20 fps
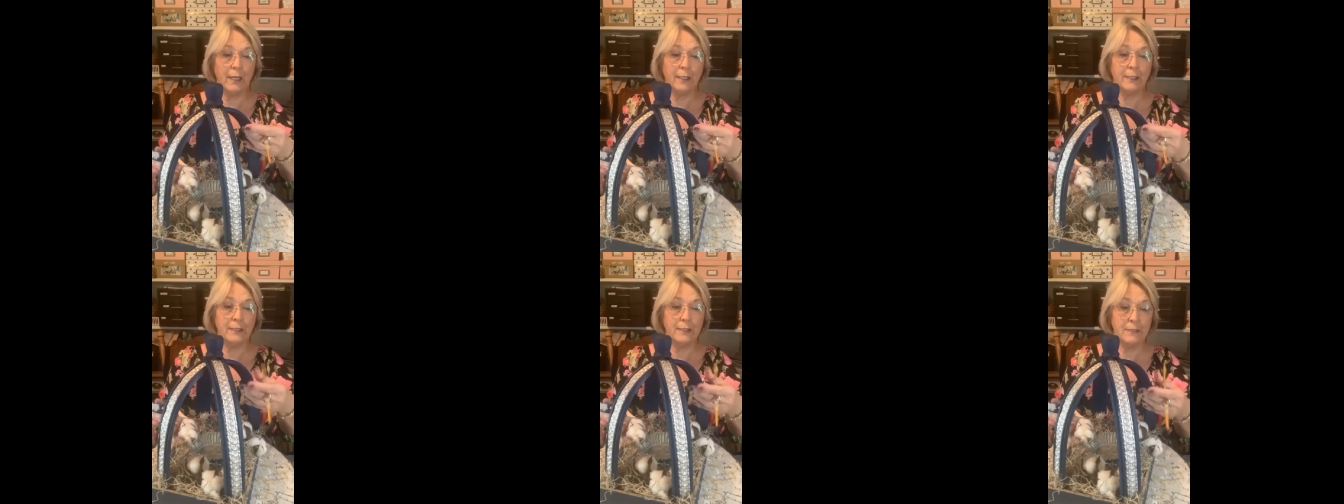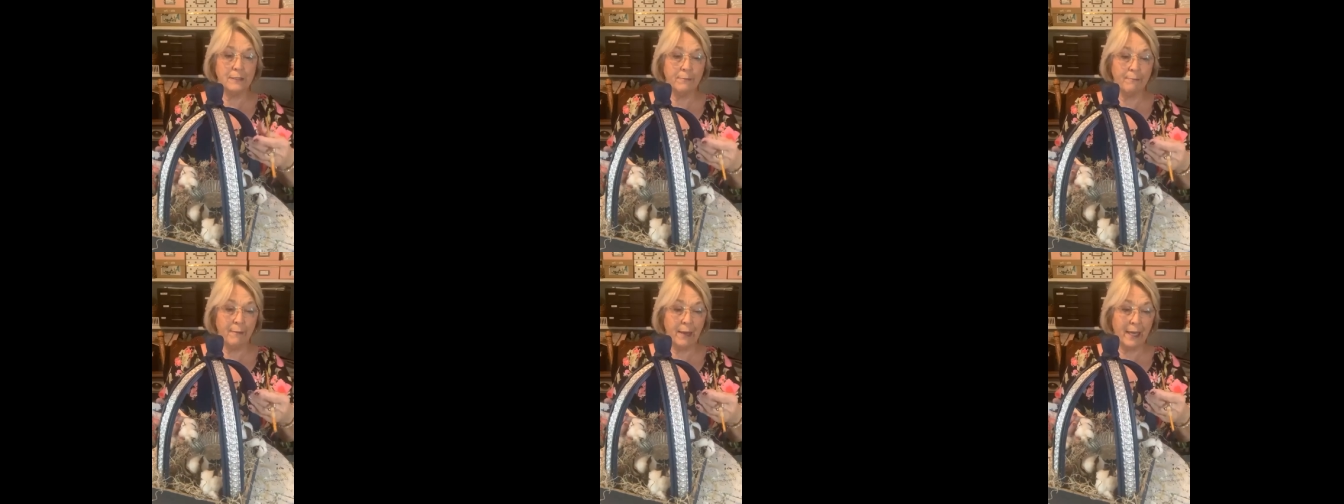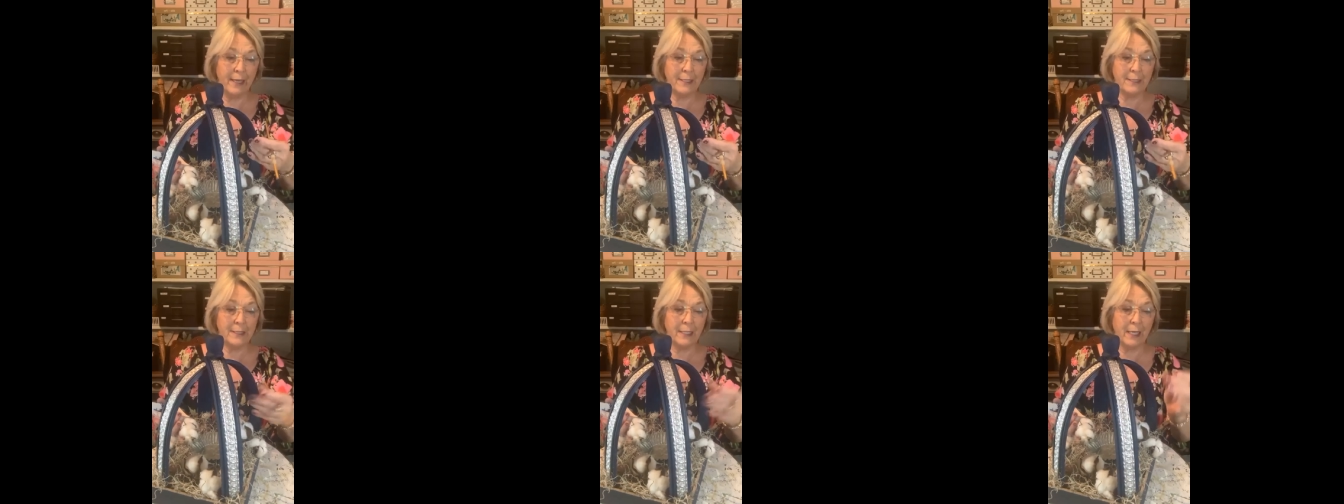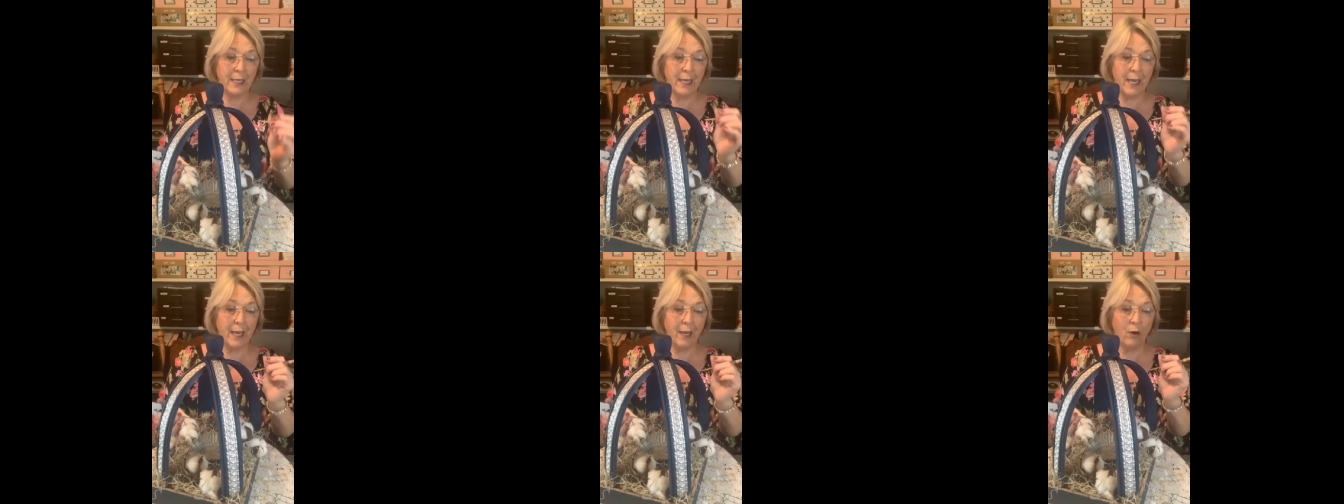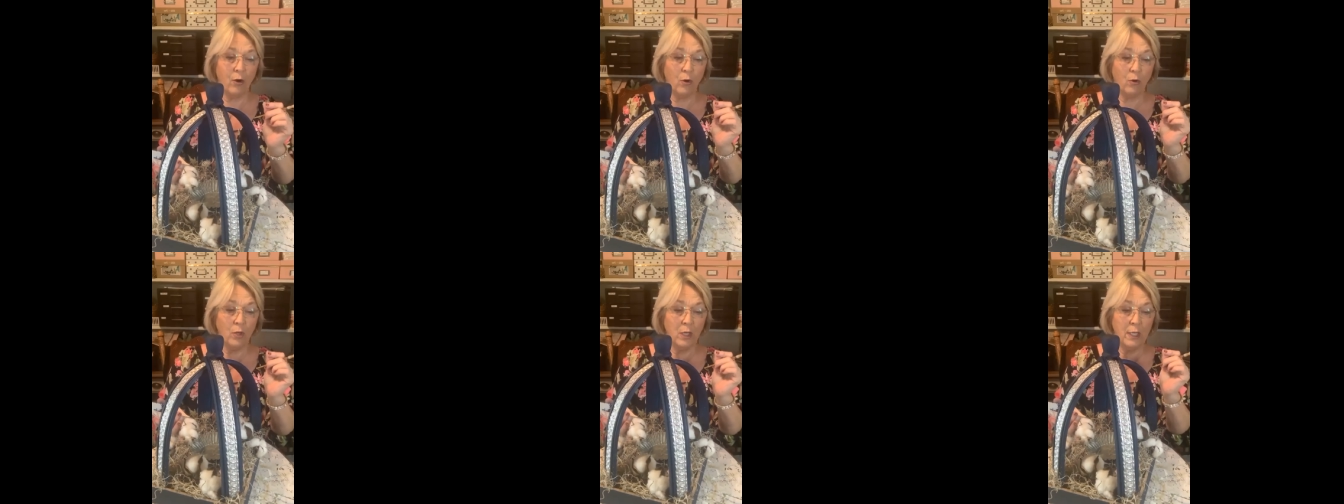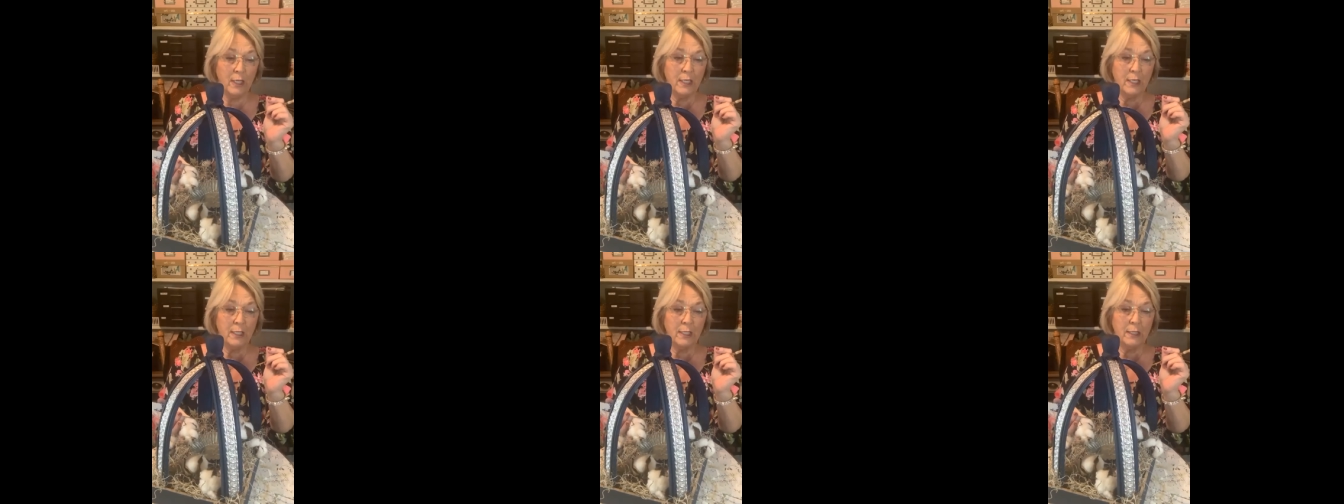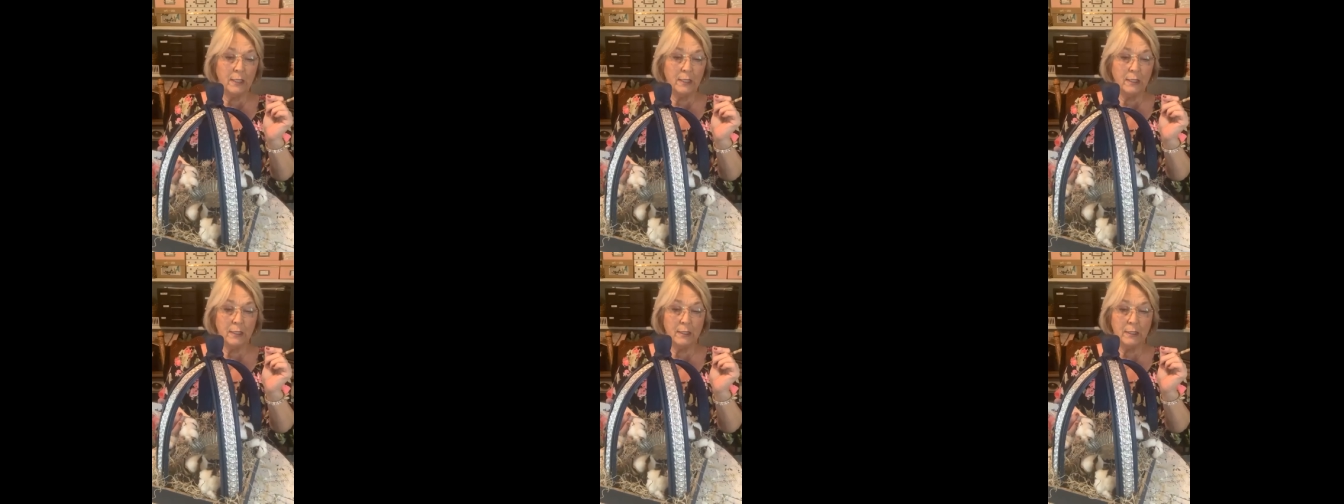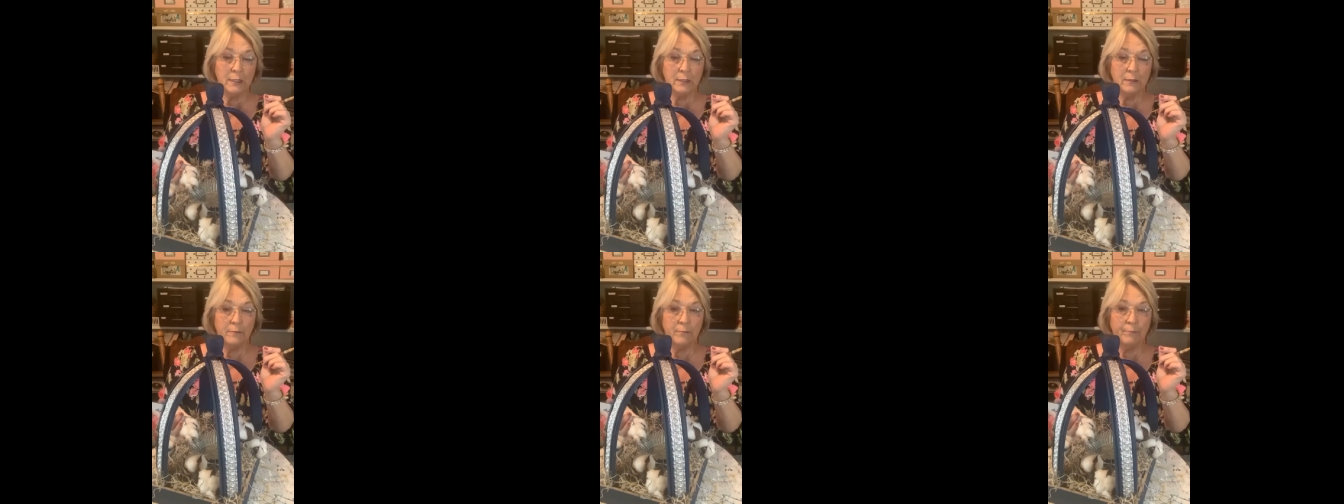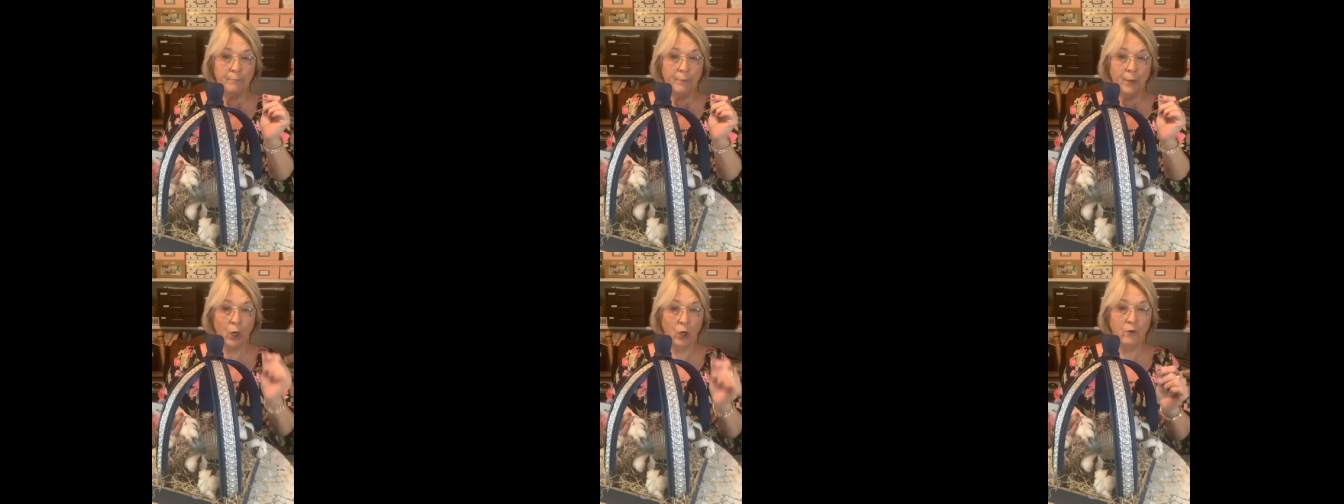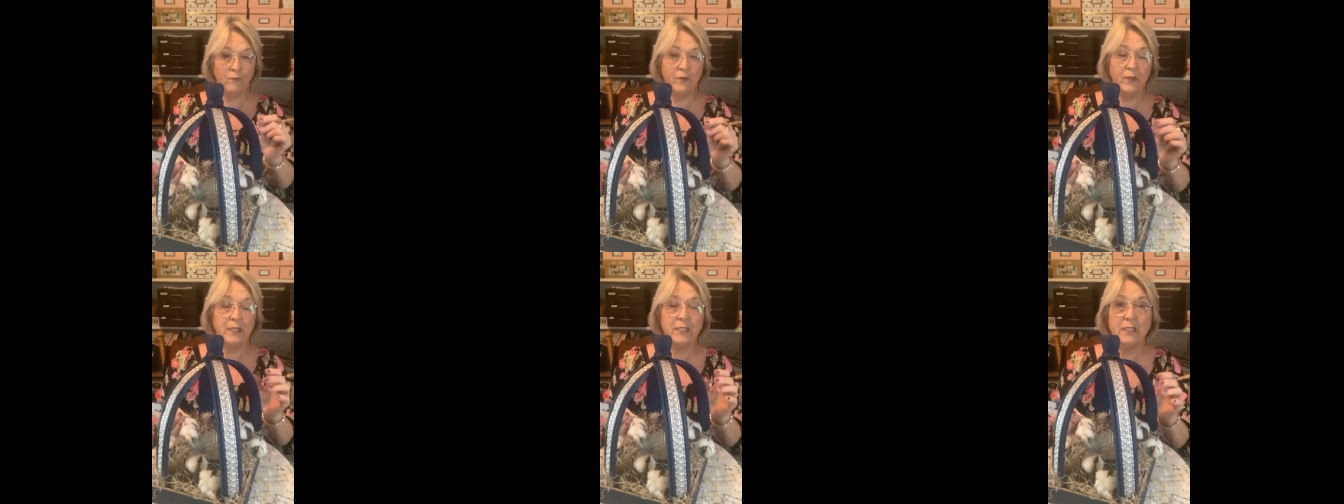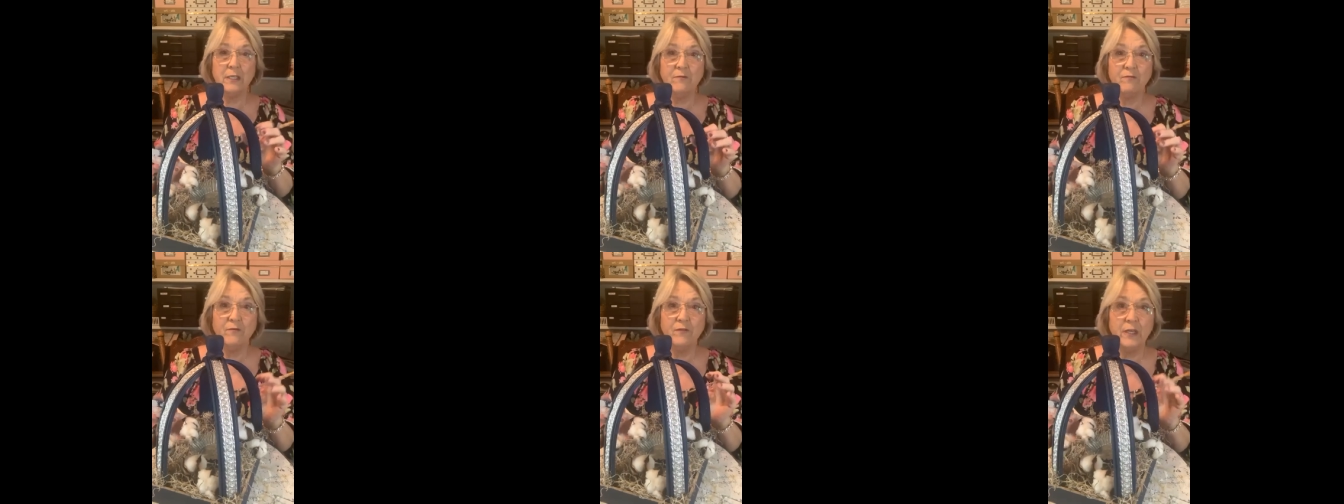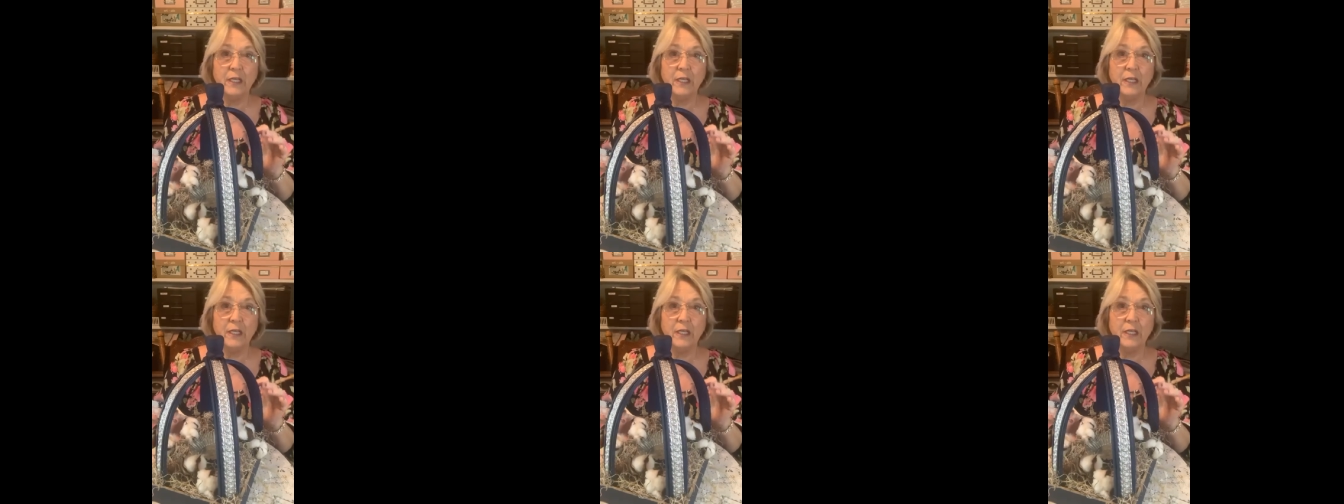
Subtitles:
It is amazing how perfect